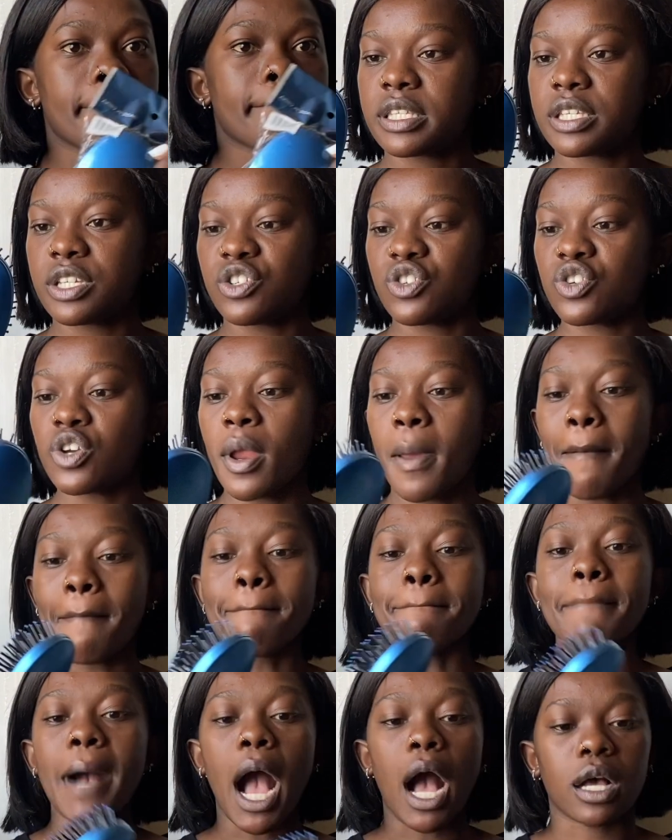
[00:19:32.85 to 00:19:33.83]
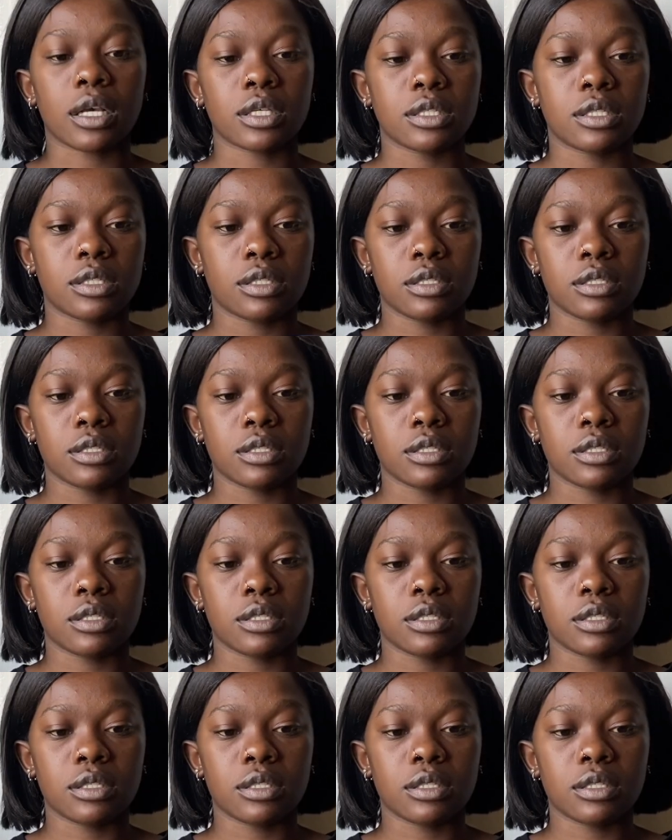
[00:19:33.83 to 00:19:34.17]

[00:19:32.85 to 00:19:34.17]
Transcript: tin bucks.